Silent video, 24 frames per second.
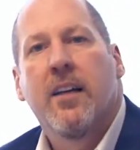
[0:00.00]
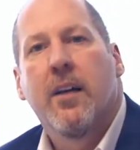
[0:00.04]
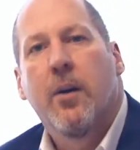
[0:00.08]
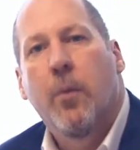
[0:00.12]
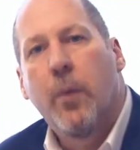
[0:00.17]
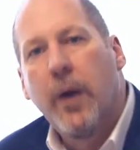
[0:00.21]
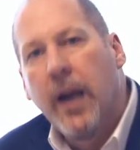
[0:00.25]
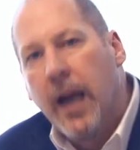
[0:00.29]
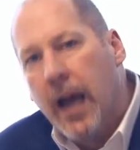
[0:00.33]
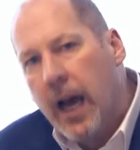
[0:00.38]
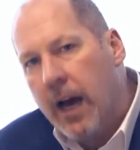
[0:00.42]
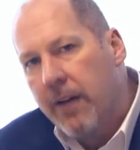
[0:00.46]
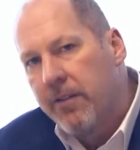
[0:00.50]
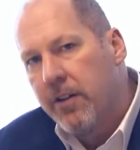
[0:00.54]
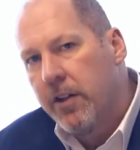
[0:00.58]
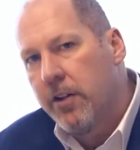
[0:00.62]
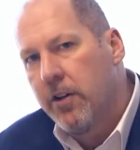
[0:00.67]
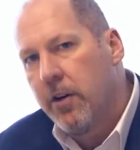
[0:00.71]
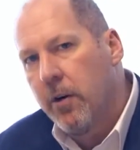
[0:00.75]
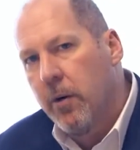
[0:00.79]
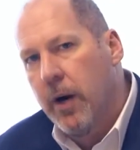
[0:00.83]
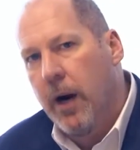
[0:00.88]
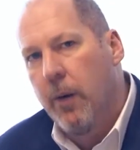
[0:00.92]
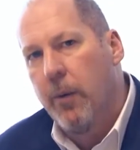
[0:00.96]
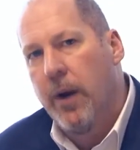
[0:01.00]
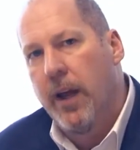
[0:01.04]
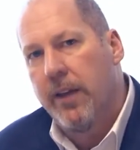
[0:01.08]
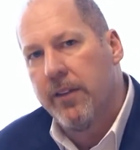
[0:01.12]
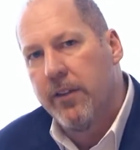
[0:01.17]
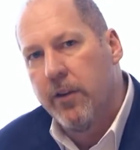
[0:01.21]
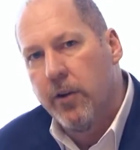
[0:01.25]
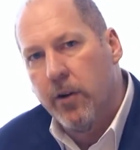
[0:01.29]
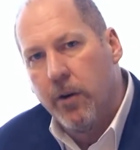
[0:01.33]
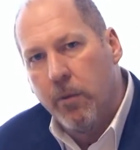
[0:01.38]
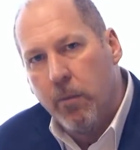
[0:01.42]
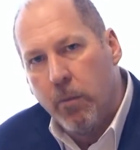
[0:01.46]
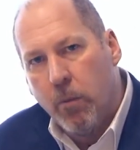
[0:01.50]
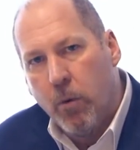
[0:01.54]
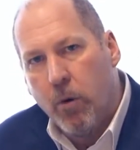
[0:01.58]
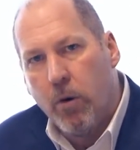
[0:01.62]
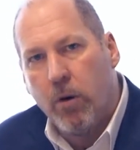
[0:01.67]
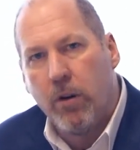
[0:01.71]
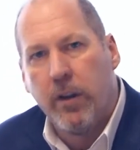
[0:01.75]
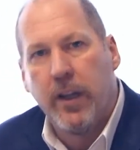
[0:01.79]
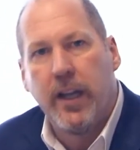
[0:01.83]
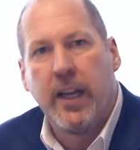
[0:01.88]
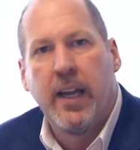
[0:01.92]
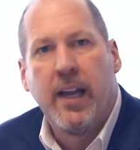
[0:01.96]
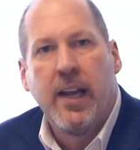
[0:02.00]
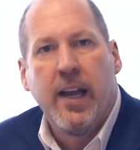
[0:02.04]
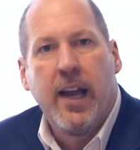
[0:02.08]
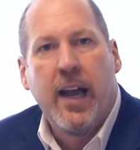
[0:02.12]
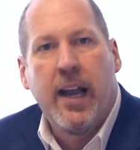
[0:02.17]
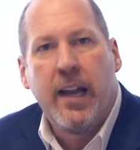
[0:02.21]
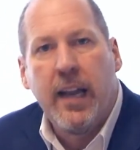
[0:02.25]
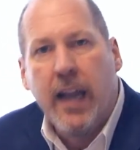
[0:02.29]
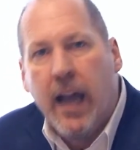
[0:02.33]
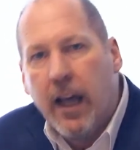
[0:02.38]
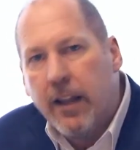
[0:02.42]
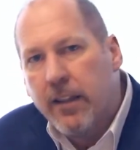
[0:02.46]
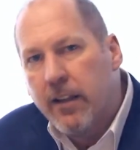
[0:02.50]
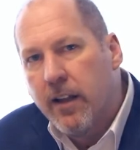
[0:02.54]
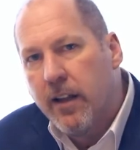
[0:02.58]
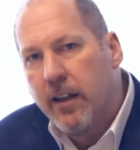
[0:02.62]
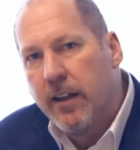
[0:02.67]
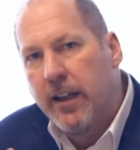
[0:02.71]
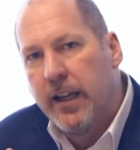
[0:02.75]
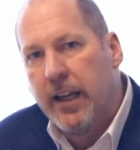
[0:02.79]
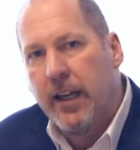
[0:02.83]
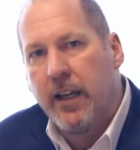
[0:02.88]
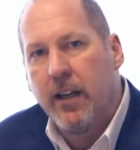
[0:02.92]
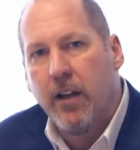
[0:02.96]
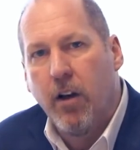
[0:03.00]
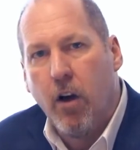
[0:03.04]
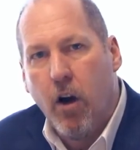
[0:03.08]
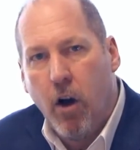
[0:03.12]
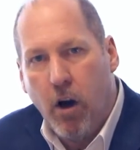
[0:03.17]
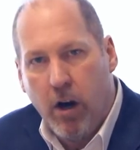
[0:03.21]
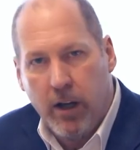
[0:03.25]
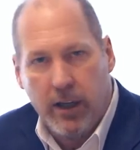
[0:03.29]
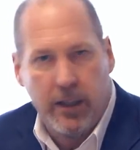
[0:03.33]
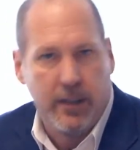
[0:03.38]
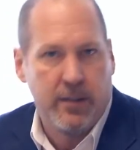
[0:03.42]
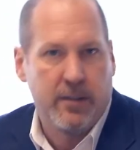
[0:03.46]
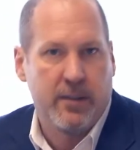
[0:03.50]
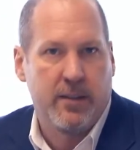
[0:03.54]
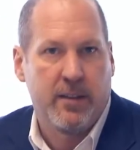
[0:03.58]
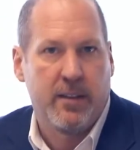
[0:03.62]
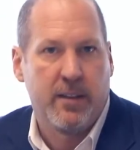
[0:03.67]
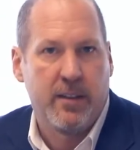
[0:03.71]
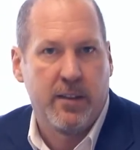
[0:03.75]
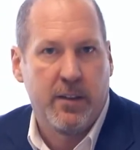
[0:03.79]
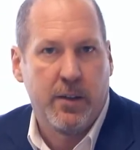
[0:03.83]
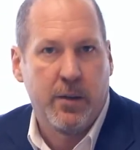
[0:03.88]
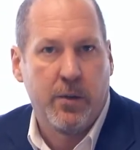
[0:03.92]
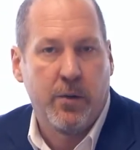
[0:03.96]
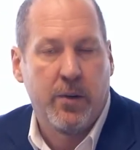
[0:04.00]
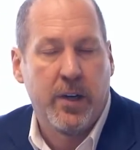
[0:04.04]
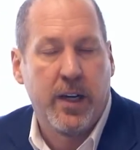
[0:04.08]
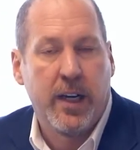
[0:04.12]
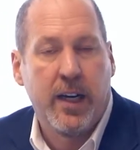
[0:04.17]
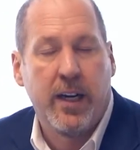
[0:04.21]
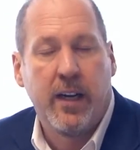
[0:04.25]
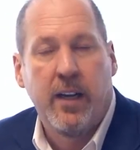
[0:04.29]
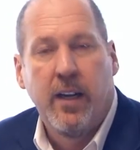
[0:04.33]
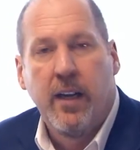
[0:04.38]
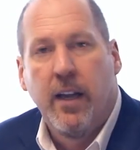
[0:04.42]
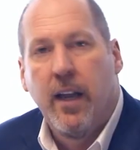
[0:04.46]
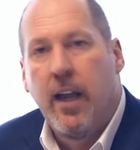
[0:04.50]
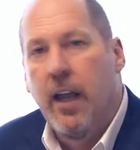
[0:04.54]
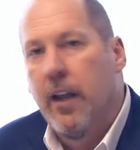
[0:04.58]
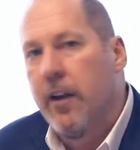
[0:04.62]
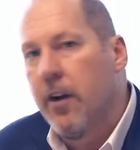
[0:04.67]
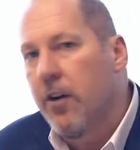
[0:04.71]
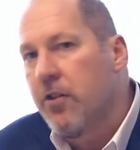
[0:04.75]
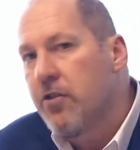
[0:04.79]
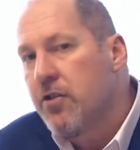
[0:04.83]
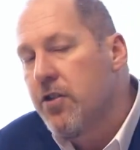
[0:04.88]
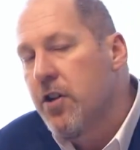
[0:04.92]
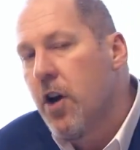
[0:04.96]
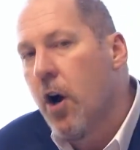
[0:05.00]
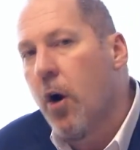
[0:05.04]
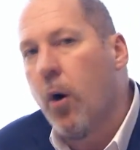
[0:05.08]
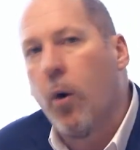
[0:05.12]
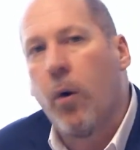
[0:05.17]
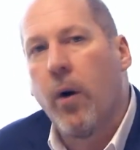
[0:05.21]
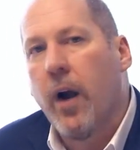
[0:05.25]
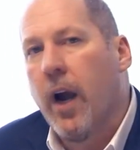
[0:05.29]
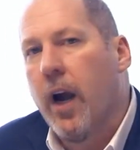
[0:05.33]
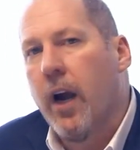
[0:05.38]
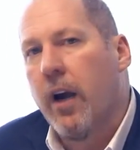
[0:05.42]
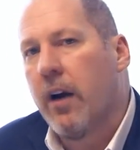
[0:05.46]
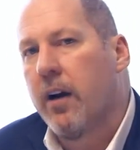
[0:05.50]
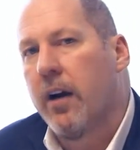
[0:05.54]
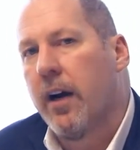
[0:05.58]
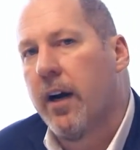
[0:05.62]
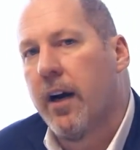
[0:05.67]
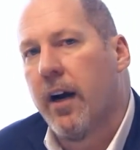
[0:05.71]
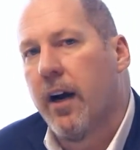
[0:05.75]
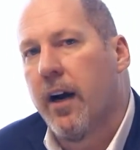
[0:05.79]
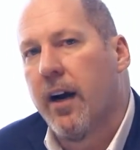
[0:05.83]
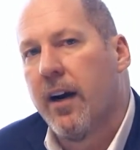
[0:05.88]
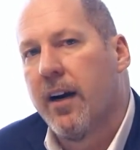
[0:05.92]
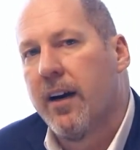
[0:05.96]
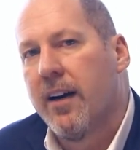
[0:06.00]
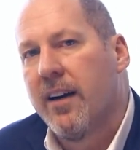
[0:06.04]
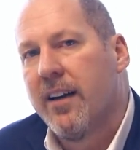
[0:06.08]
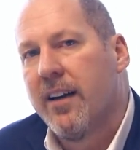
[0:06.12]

We have to do it right. We have to do it morally and ethically honest. Okay? And there's no gray area here.